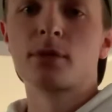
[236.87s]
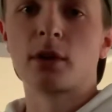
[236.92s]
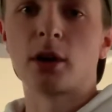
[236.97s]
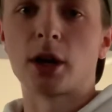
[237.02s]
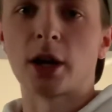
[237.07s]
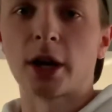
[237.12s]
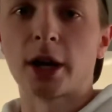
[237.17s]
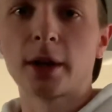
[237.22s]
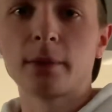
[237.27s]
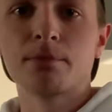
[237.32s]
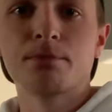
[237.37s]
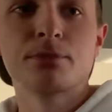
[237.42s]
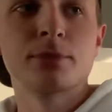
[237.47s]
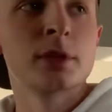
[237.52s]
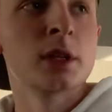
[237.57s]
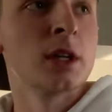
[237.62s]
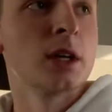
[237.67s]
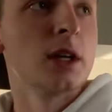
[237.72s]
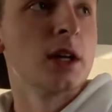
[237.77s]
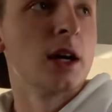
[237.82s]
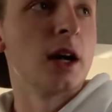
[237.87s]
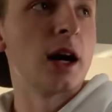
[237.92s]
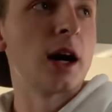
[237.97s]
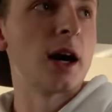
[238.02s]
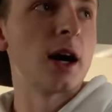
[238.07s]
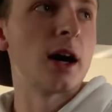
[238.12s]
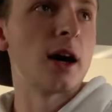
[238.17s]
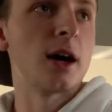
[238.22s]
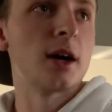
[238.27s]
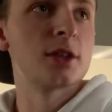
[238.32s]
All right.
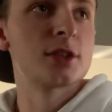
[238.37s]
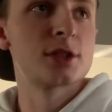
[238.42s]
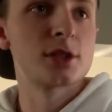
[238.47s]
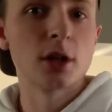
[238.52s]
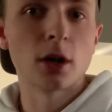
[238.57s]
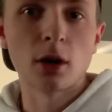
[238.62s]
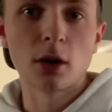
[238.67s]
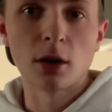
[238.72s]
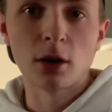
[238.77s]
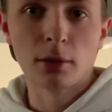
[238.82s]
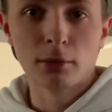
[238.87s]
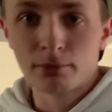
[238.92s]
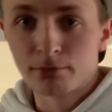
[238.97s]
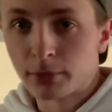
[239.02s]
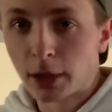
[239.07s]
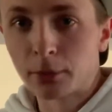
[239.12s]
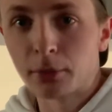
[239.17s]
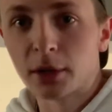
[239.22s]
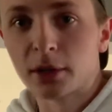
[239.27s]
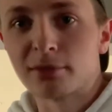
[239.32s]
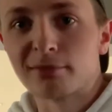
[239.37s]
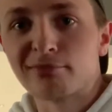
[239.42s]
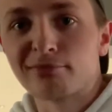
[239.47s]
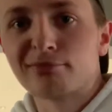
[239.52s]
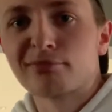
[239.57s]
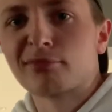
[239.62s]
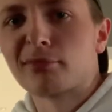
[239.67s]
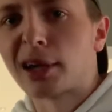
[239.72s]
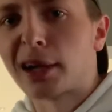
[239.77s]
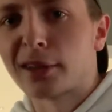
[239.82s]
So I mean
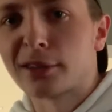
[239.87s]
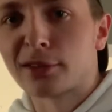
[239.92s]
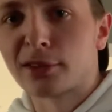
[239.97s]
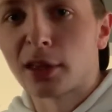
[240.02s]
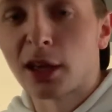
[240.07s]
that's